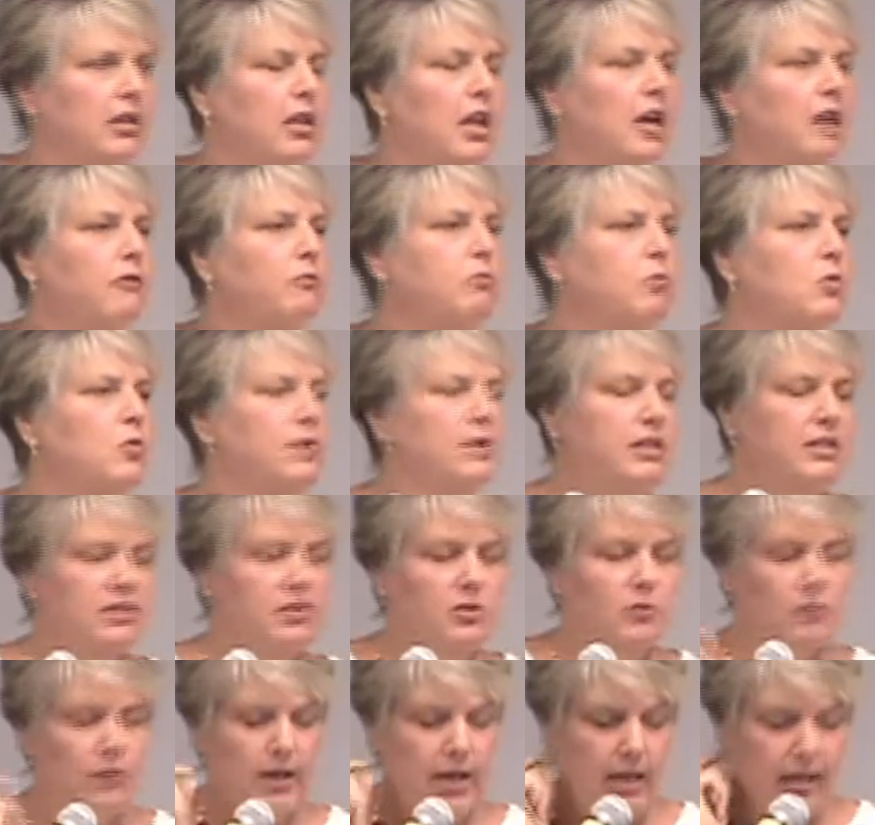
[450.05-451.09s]
Love
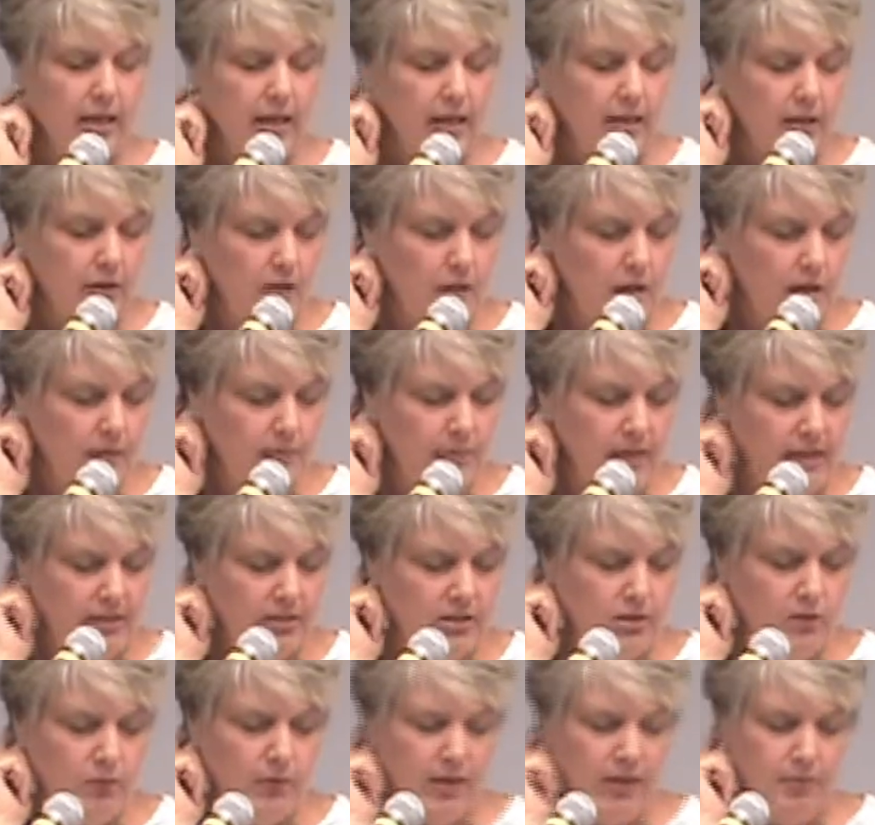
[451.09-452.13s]
points the way, and law
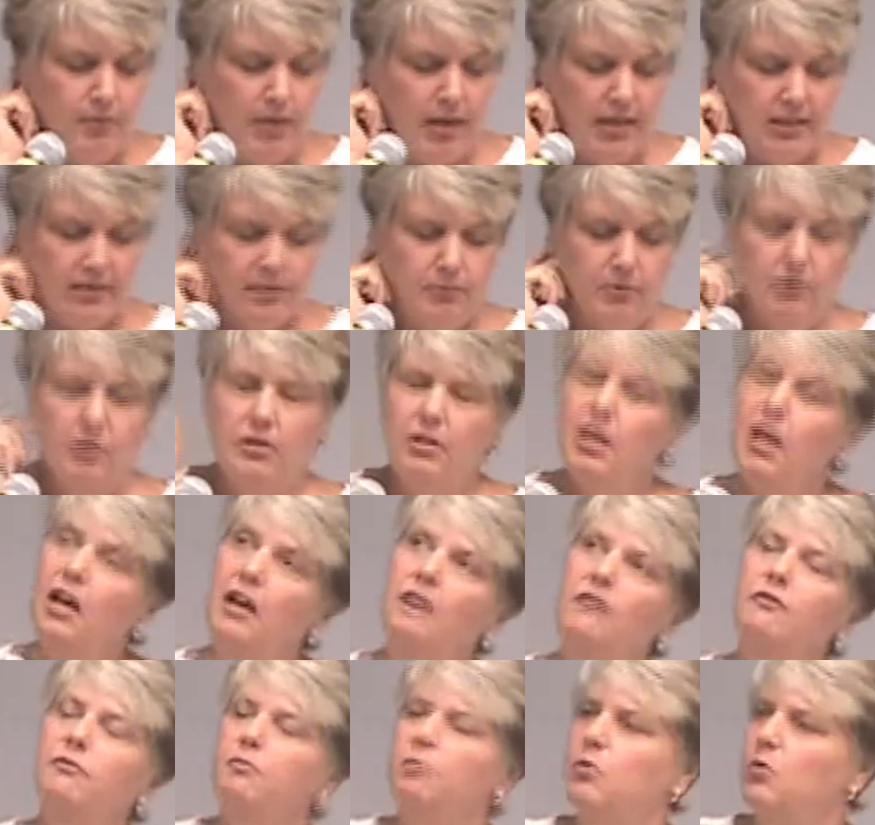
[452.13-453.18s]
makes the way possible.
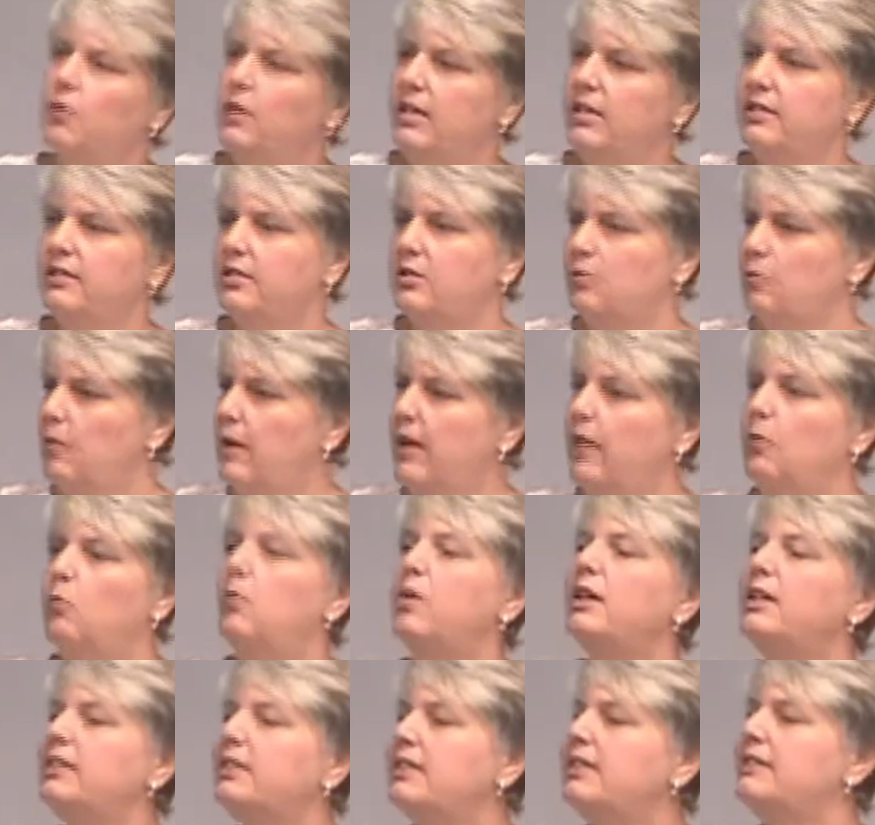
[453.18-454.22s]
Love points the way.
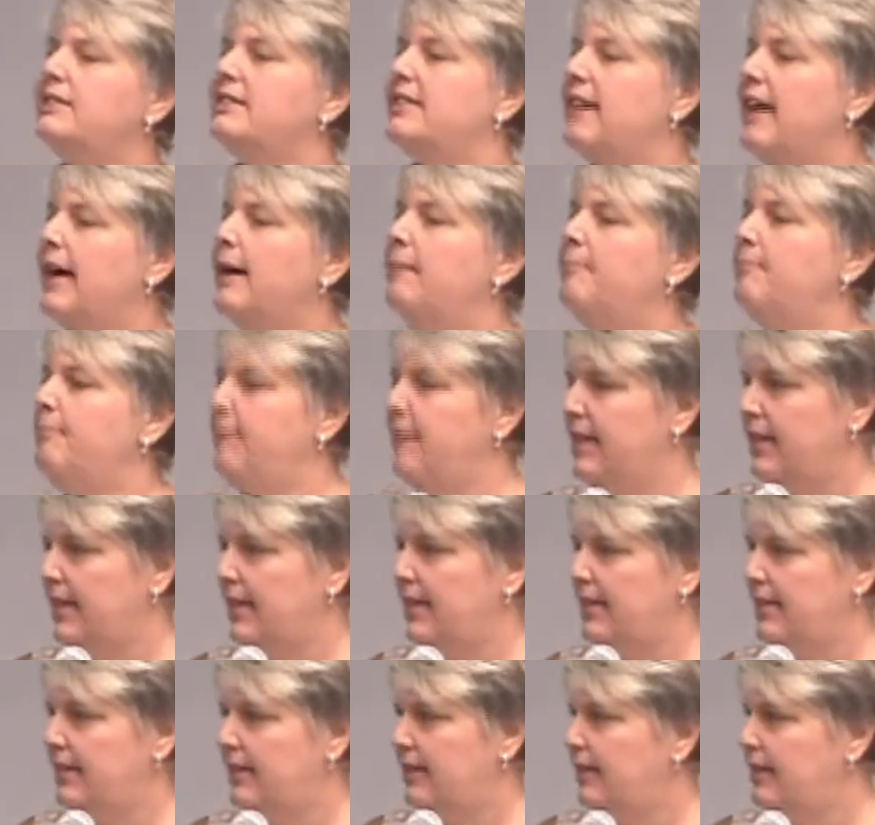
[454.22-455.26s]
What does that
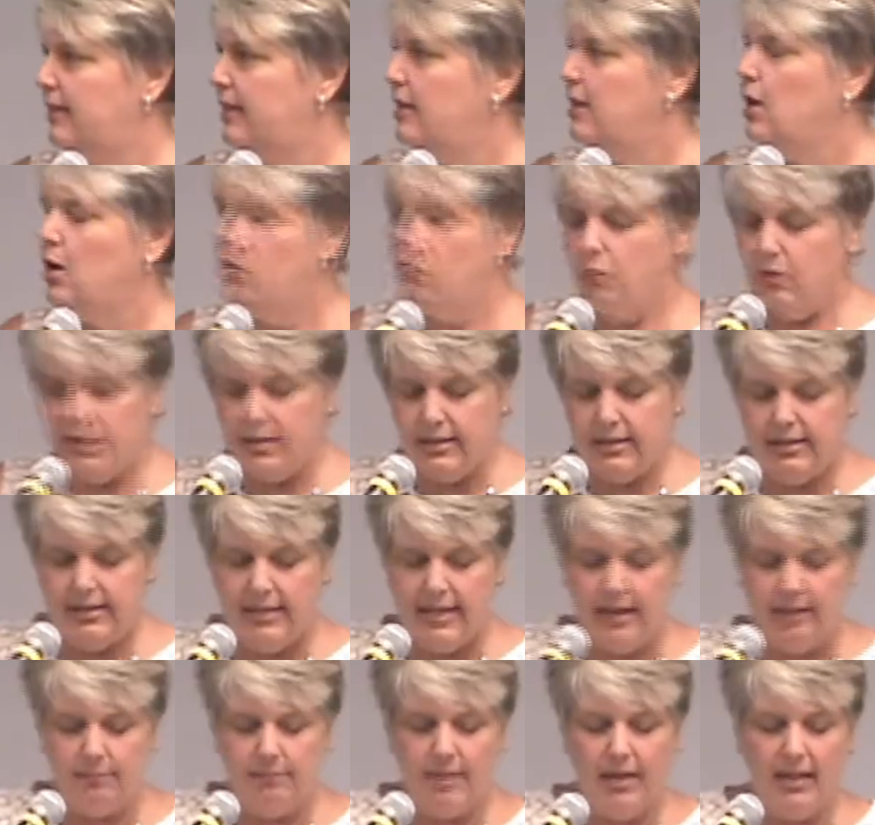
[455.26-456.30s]
mean? What
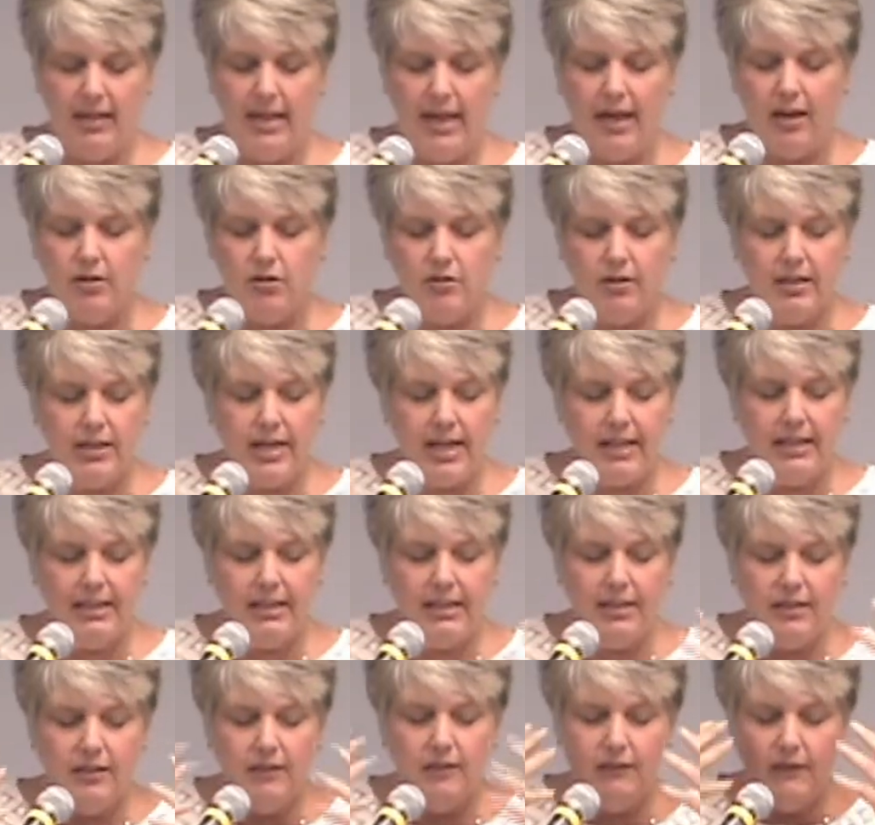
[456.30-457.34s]
does that mean? How can I
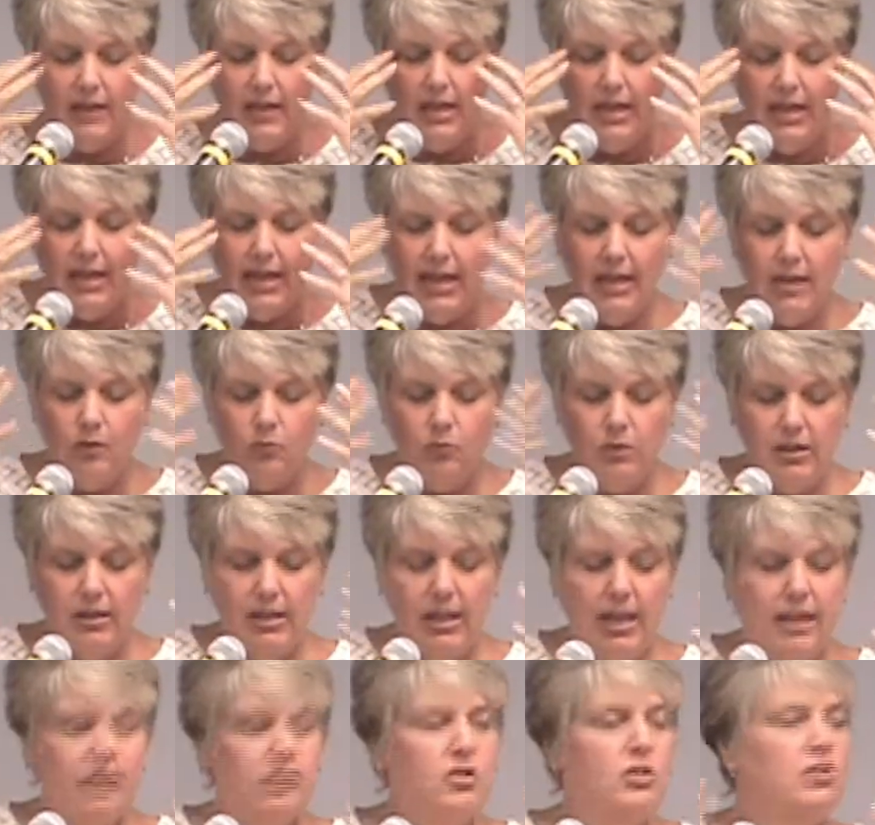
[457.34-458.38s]
live in
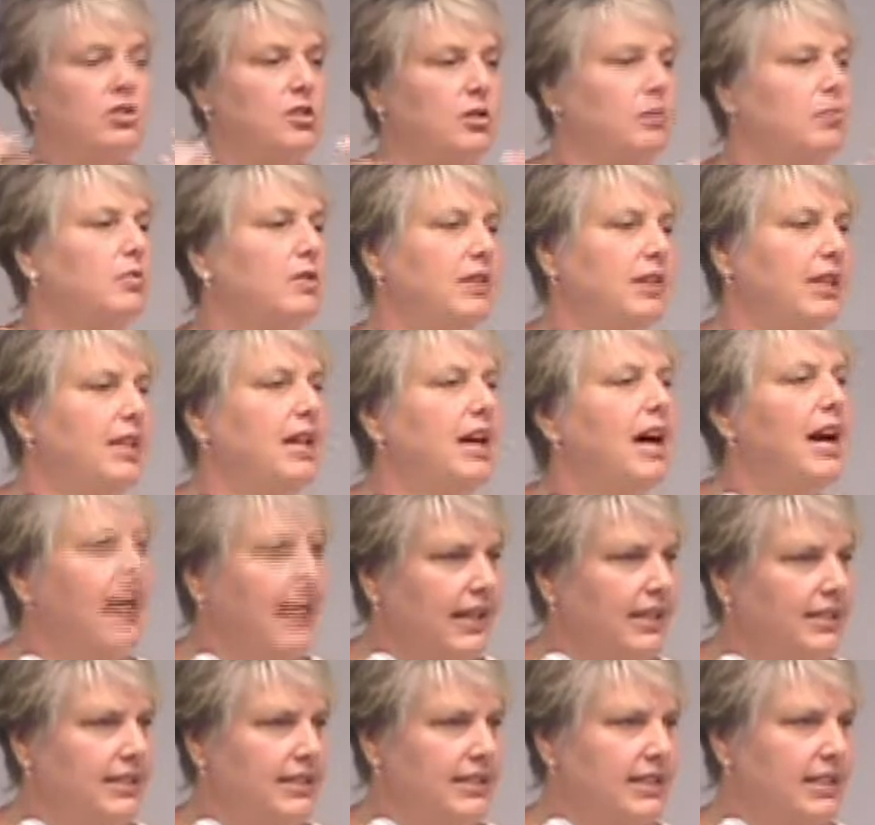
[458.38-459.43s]
relationship with the
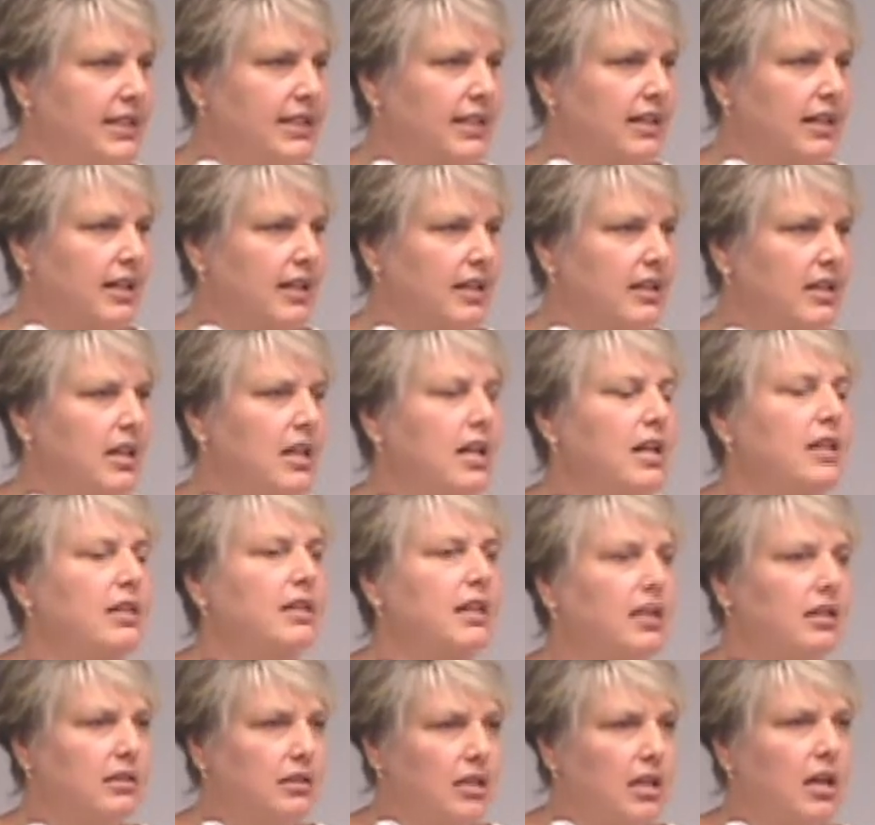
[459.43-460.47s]
idea
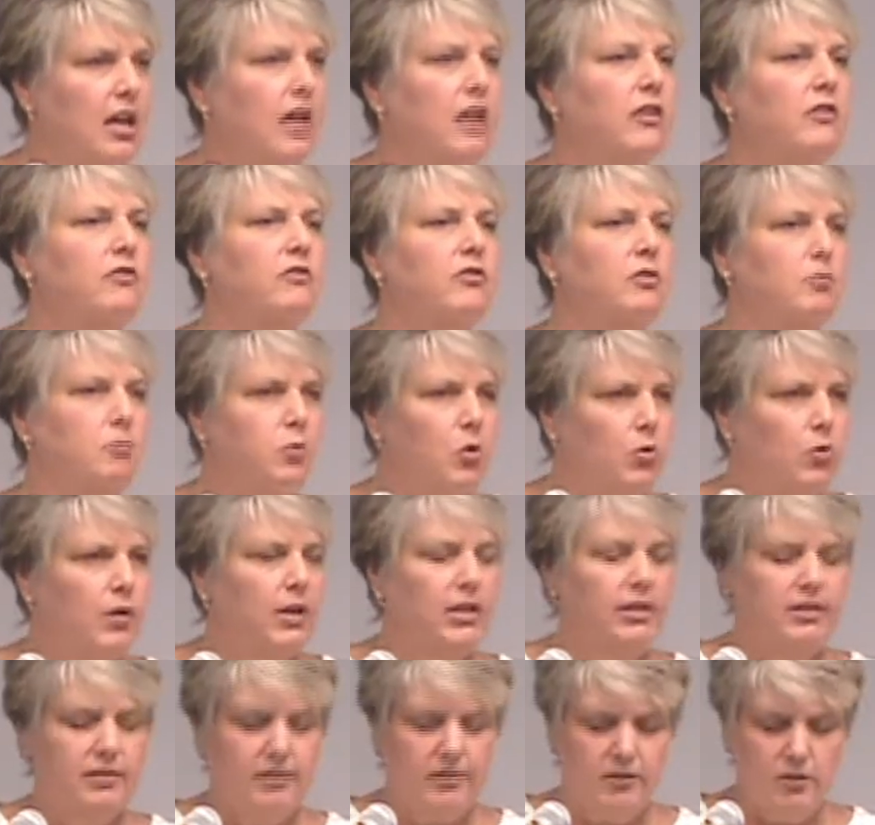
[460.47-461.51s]
that love
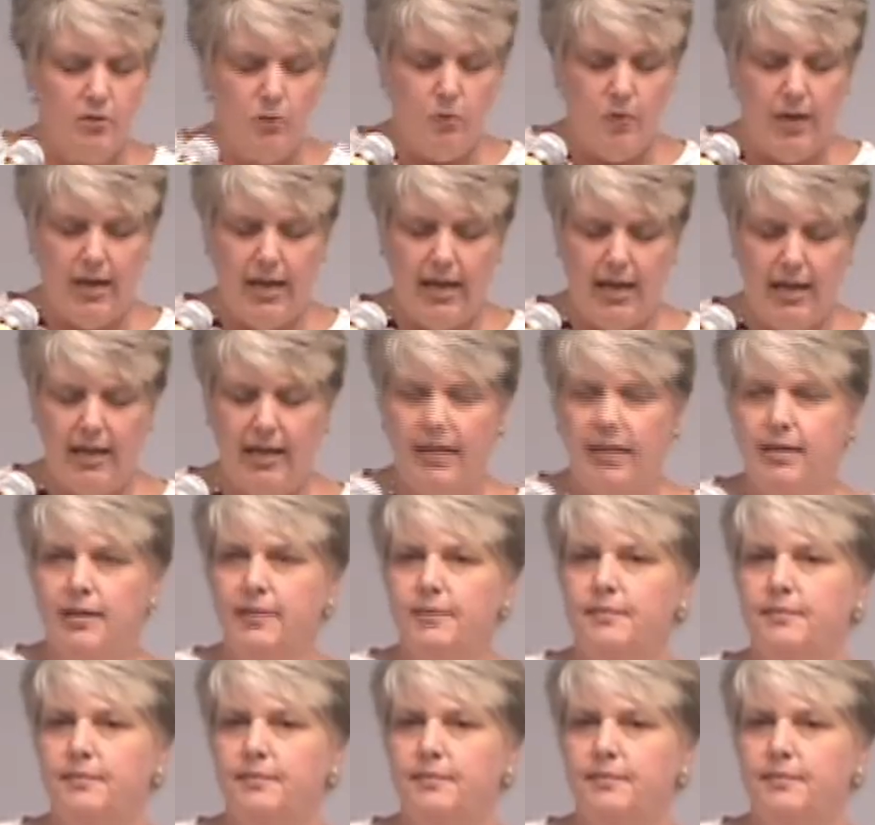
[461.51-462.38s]
points the way?